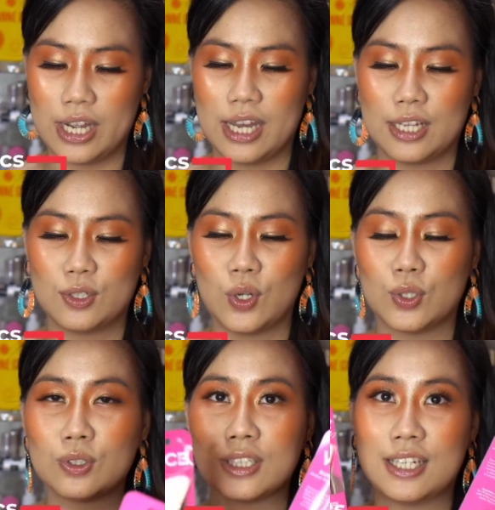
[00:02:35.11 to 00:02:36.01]
Ayan. So,
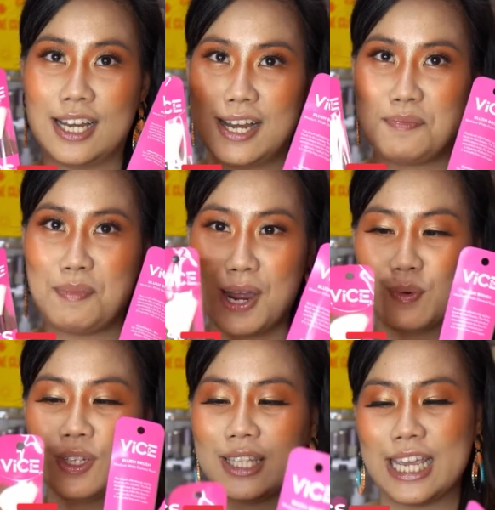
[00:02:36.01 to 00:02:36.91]
ito sila. Buy
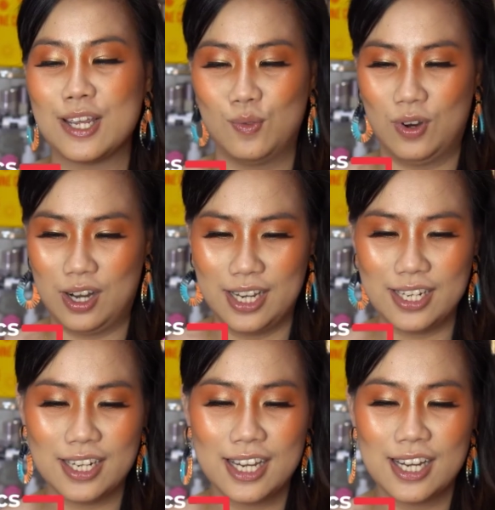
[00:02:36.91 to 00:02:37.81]
one, take
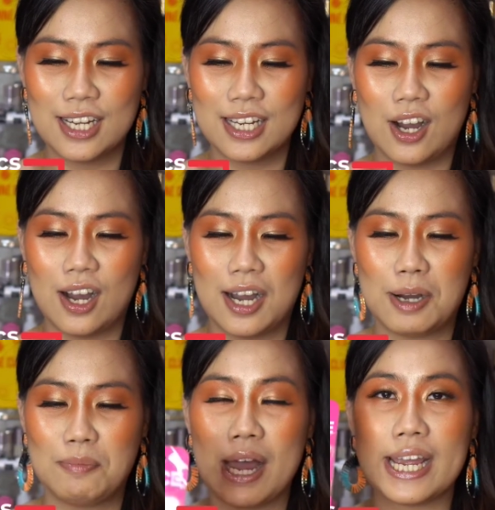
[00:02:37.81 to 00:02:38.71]
one.
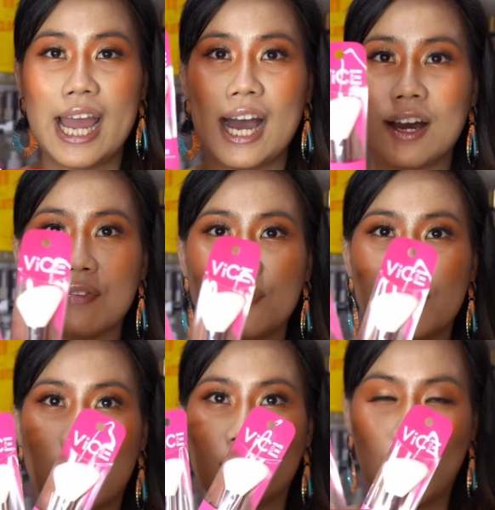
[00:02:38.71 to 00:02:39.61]
I have
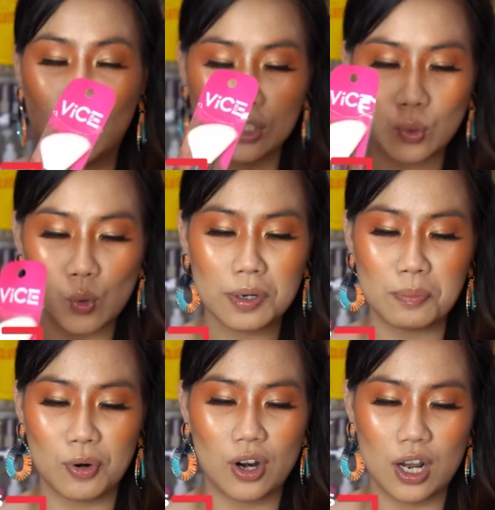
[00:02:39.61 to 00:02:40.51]
a contour
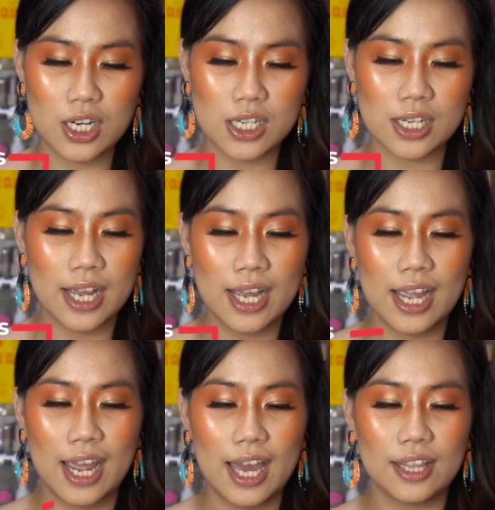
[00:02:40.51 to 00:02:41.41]
brush
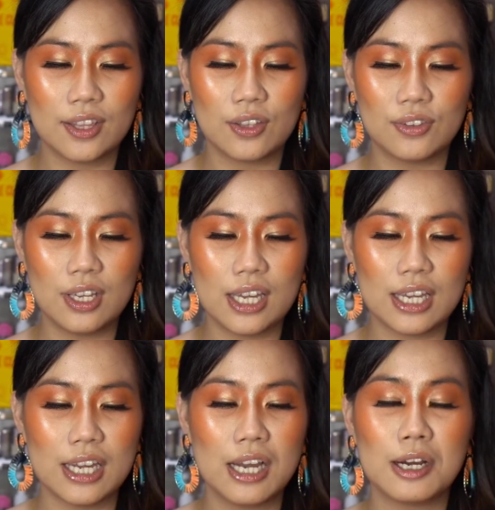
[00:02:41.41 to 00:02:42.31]
and
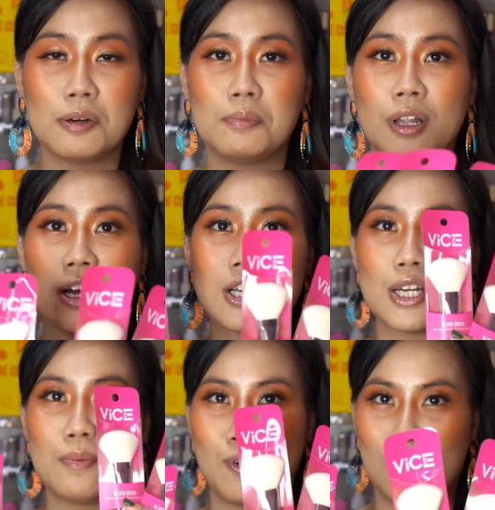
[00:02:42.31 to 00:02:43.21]
the
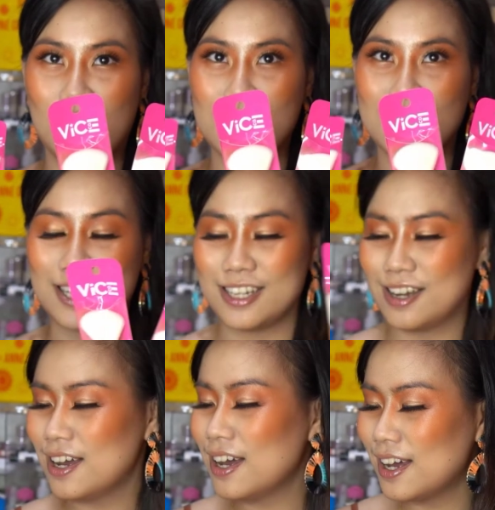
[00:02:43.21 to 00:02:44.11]
blush brush.
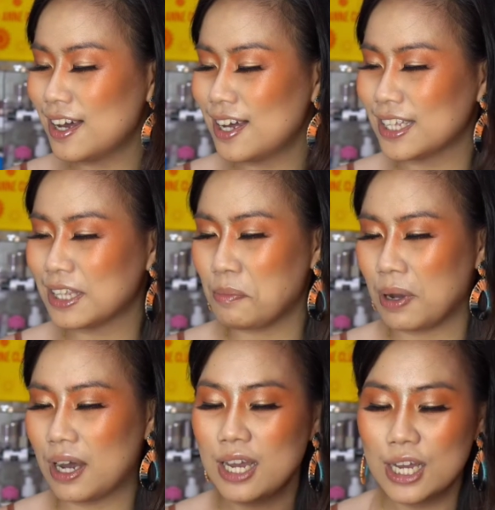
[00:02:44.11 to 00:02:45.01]
Ayan.
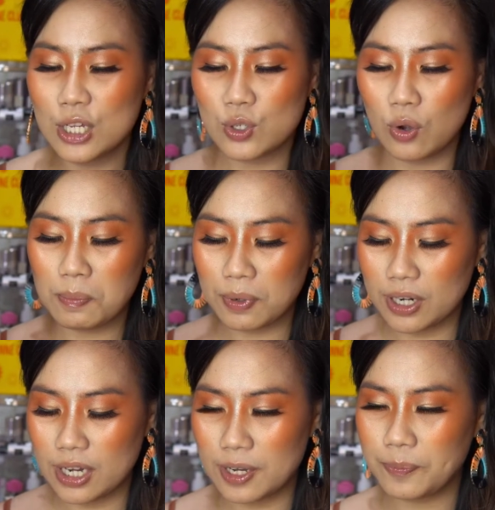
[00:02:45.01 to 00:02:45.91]
Diba? So, I'm
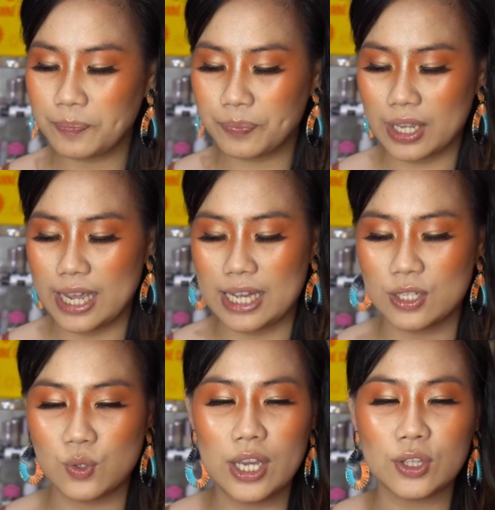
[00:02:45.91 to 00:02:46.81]
gonna...
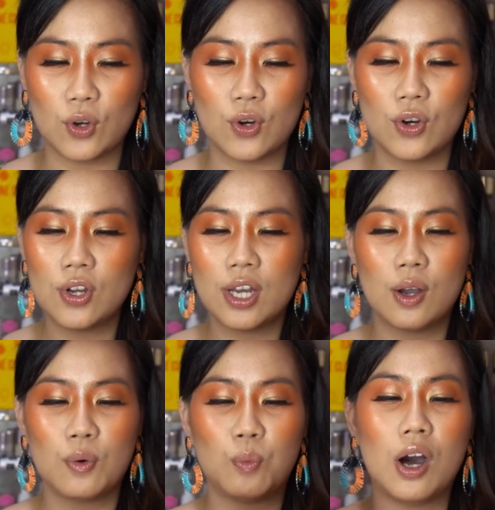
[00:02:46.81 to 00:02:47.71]
Ayan. So, ito...
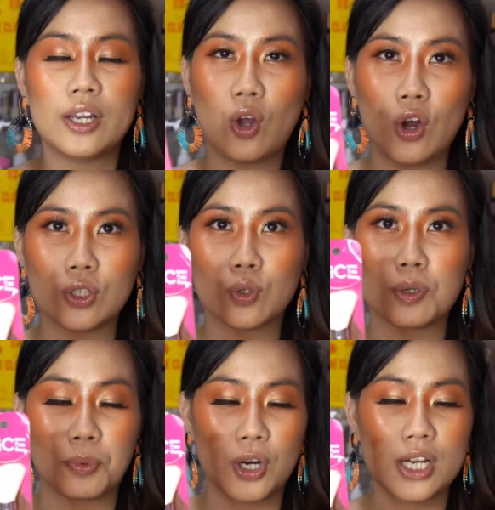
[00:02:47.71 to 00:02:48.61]
One
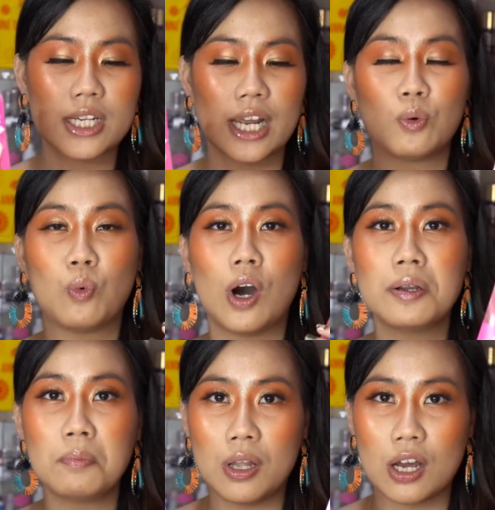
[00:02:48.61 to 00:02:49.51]
contour brush and
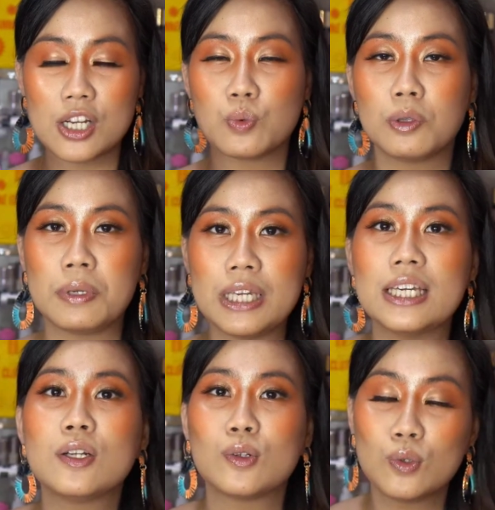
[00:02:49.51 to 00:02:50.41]
one blush will be
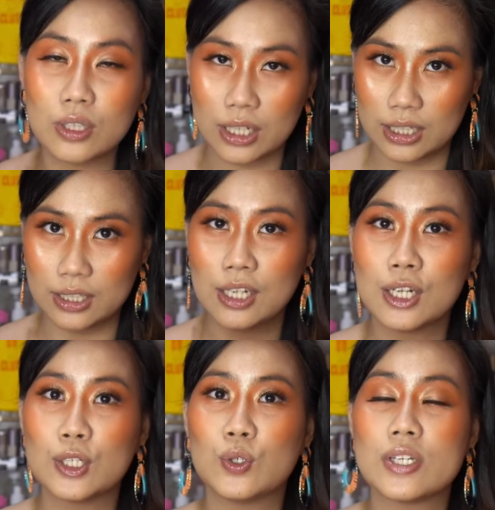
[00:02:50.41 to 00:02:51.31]
included
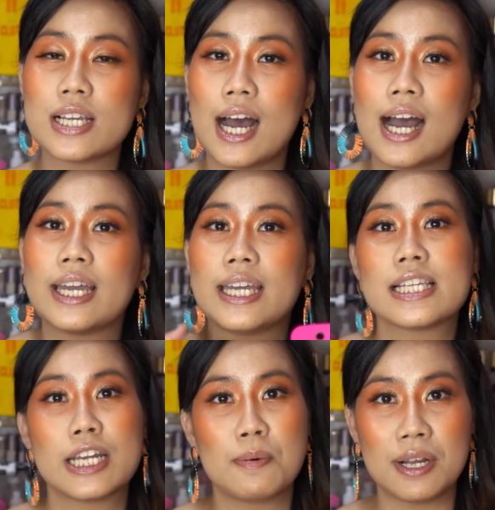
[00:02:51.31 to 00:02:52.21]
dun sa aking
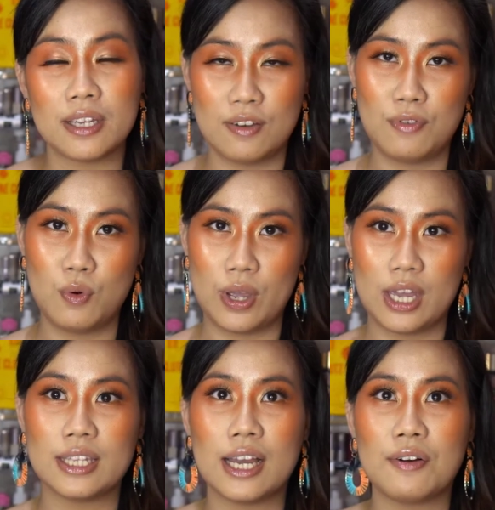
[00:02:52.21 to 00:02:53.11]
isa namang
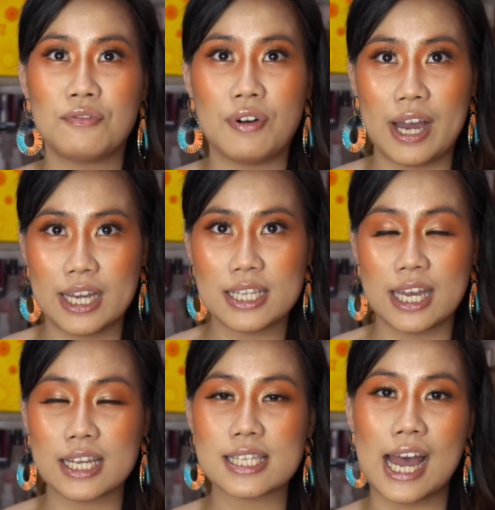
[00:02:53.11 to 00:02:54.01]
giveaway na Vice
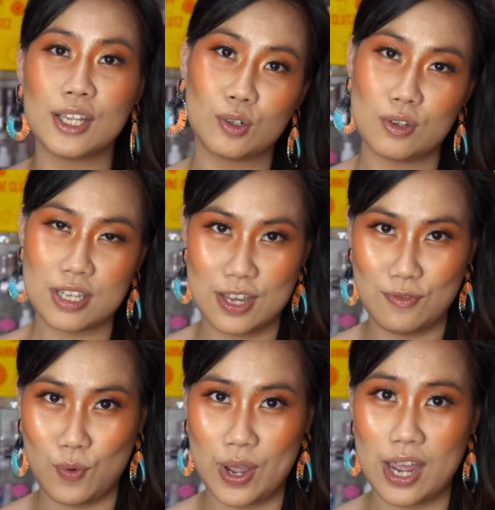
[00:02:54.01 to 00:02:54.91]
X Anklots
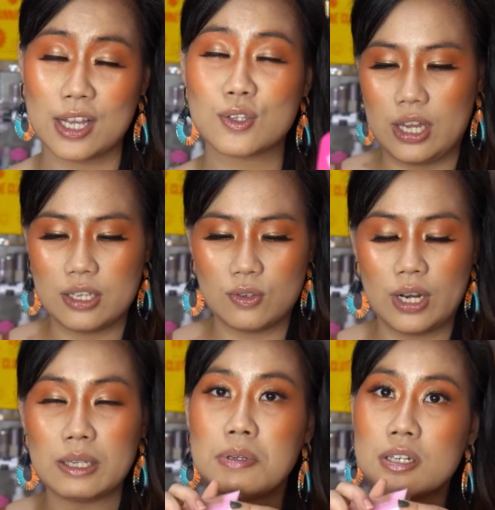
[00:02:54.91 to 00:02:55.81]
giveaway. Ayan. Okay, so
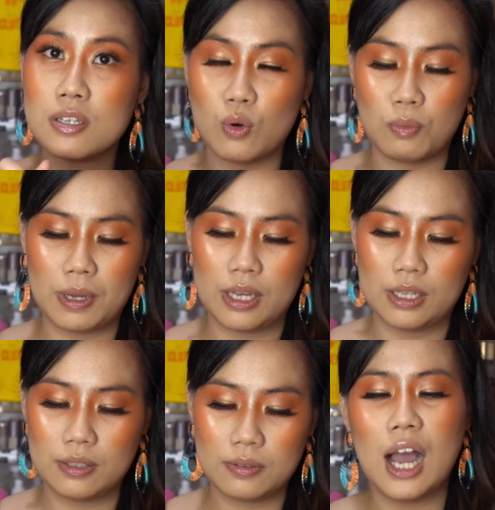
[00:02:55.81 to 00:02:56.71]
let me just
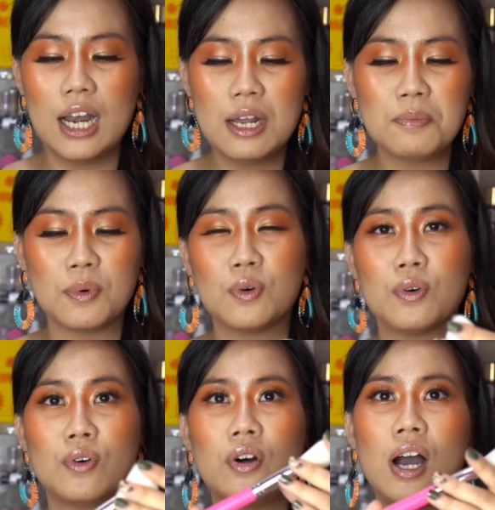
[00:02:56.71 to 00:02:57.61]
open. Alam mo,
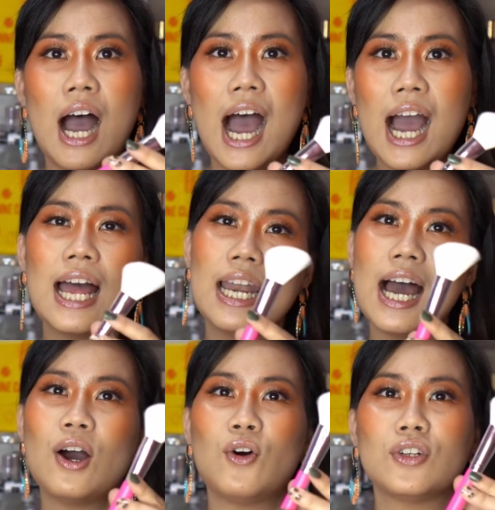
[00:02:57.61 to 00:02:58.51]

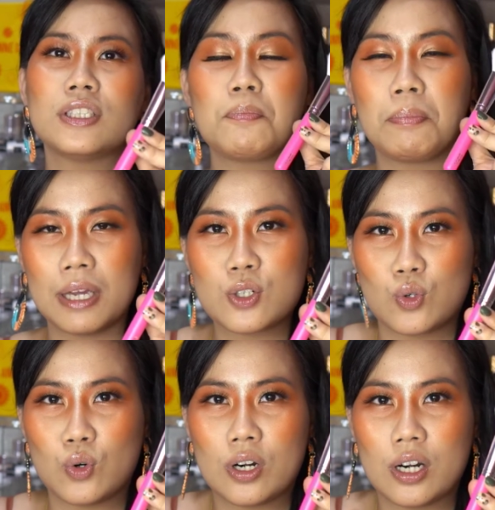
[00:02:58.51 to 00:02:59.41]
akala ko sa
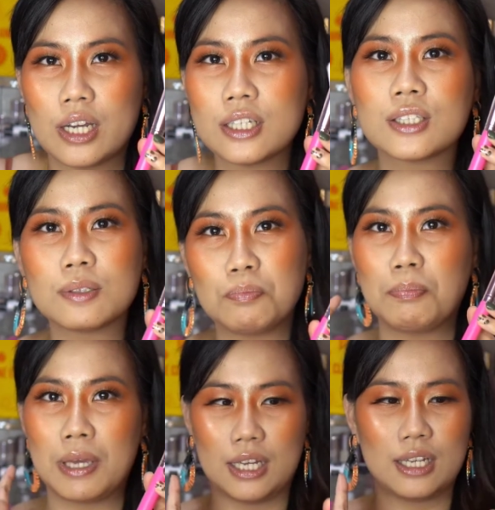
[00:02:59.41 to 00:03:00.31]
picture, it's
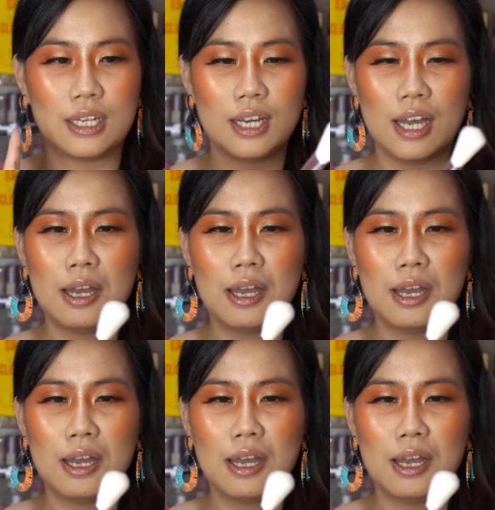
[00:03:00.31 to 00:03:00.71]
big.